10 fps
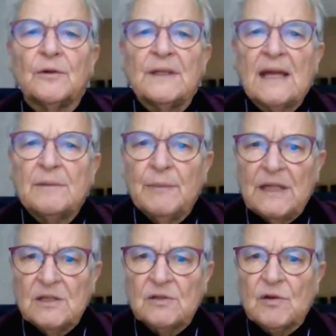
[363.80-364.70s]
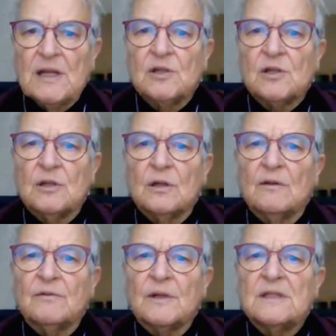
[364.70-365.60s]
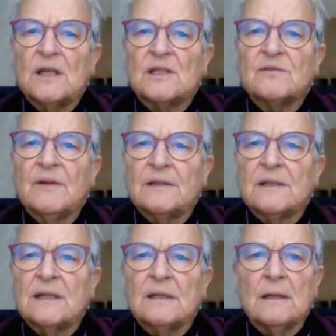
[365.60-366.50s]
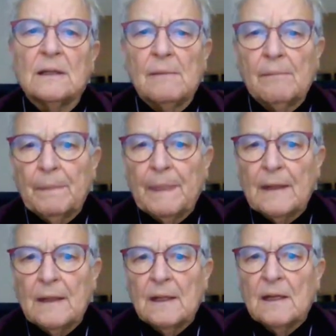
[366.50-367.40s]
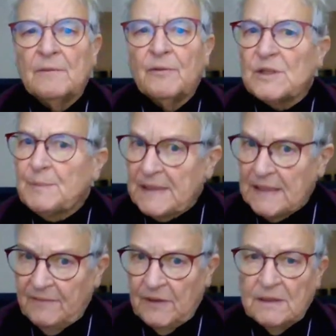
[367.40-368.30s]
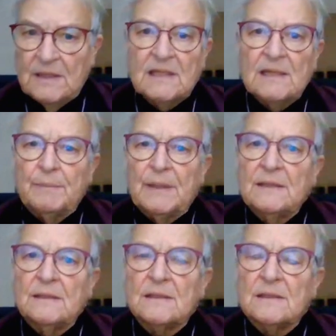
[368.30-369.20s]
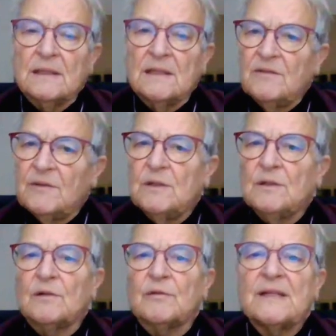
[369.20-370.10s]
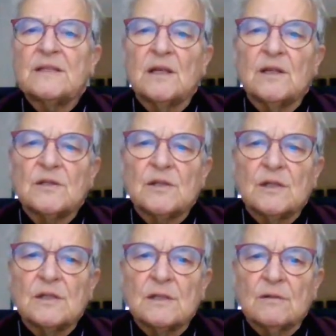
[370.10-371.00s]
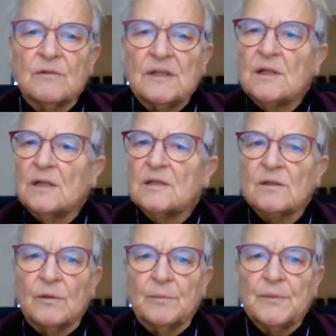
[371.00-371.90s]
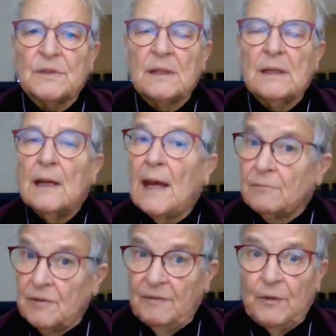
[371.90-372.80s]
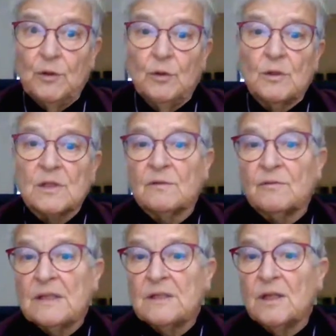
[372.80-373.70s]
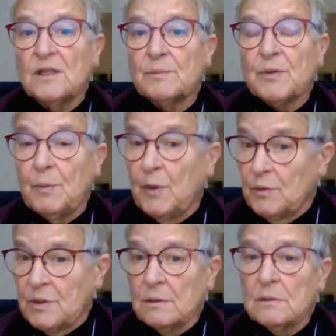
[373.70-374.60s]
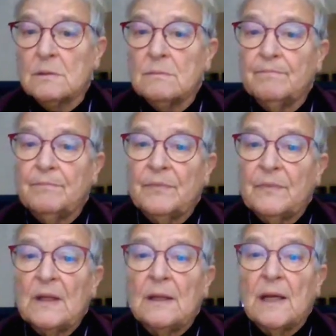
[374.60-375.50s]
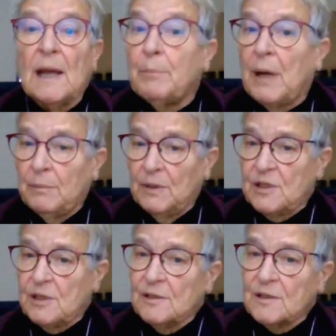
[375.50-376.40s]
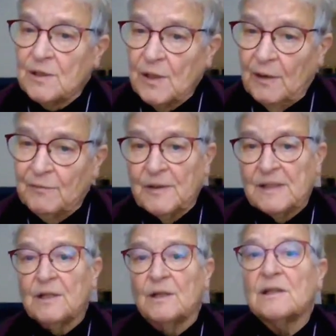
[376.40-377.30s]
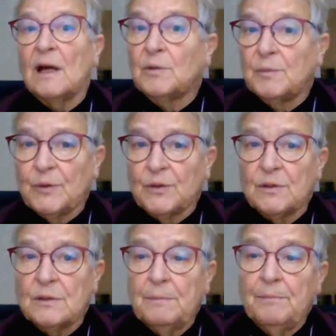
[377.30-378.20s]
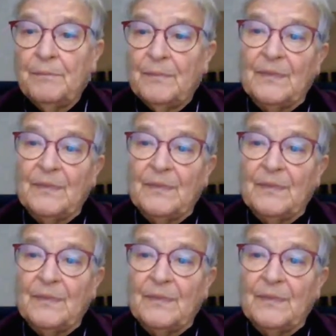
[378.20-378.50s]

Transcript: for the administration of research funding, for specific disciplines, individual researchers, research groups, and reviewers of research proposals, and publishers of research outputs.